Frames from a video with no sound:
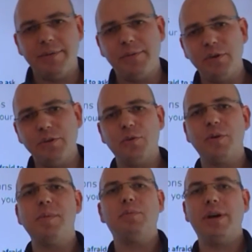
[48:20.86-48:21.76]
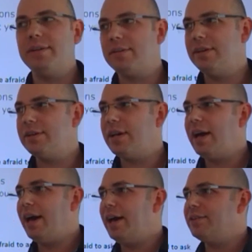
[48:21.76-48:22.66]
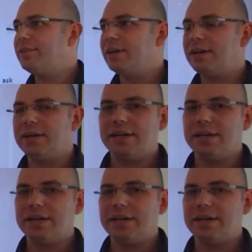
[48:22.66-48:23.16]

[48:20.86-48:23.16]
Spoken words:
if you do remember anything, and